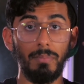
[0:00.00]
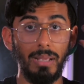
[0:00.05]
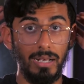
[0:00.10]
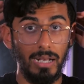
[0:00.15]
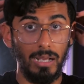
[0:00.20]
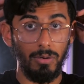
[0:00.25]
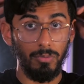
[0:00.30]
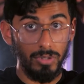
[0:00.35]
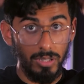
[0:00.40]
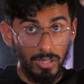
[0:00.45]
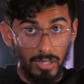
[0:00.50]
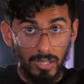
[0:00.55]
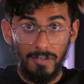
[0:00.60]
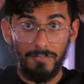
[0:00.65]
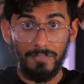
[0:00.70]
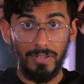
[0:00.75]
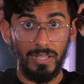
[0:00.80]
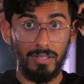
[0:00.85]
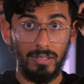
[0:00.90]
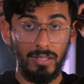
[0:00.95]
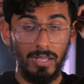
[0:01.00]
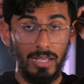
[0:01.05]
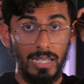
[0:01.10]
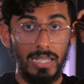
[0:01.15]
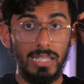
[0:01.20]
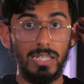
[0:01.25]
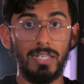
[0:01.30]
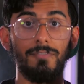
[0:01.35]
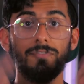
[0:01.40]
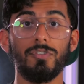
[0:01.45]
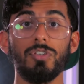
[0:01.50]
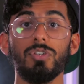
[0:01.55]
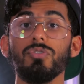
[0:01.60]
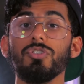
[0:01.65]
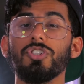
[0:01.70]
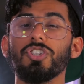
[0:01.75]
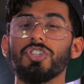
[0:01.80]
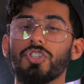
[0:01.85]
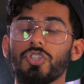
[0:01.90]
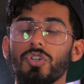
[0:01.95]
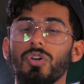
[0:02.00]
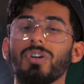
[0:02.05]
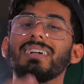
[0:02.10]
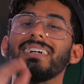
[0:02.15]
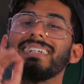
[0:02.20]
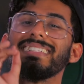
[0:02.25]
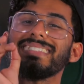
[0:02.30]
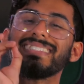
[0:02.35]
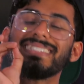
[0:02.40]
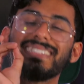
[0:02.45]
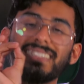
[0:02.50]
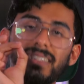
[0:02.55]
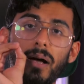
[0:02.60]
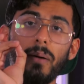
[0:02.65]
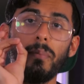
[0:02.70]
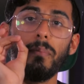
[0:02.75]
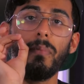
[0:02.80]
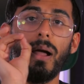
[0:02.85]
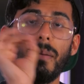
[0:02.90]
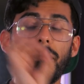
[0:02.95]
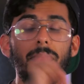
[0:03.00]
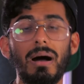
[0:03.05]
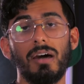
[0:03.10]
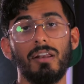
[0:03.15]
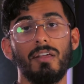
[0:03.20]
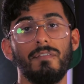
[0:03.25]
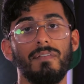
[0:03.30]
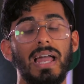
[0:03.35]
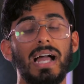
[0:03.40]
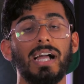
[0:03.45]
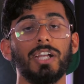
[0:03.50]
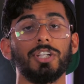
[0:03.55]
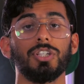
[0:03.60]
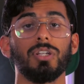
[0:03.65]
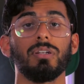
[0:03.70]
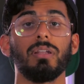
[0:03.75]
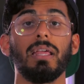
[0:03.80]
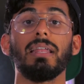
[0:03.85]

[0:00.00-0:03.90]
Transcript: and I would love it if you just took some amount of action.